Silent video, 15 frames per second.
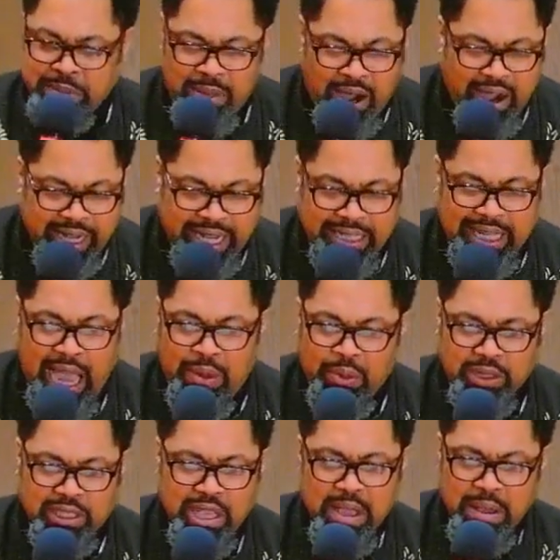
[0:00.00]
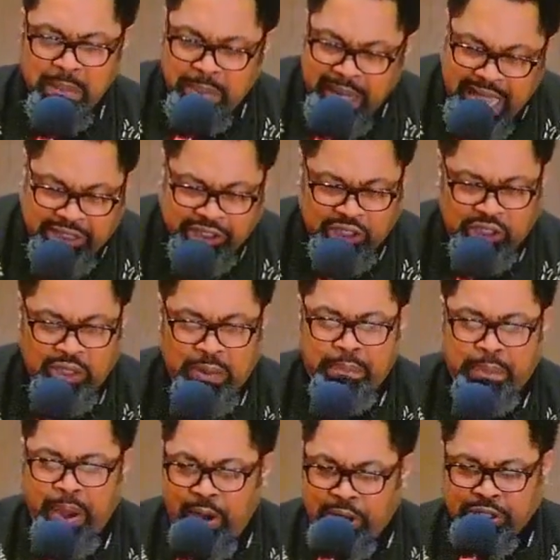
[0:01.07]
Marcus, I was blessed to
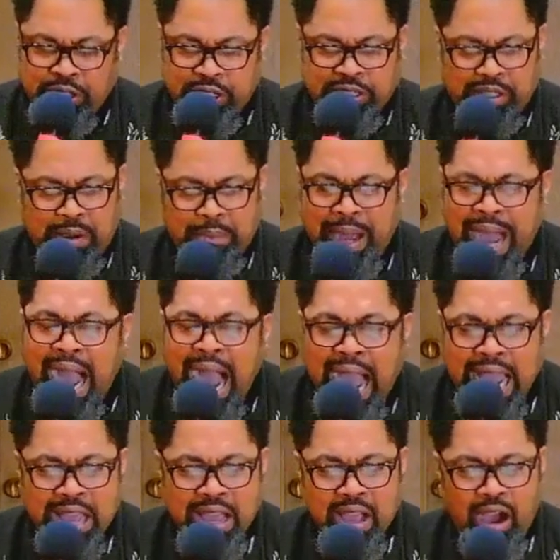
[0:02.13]
purchase or buy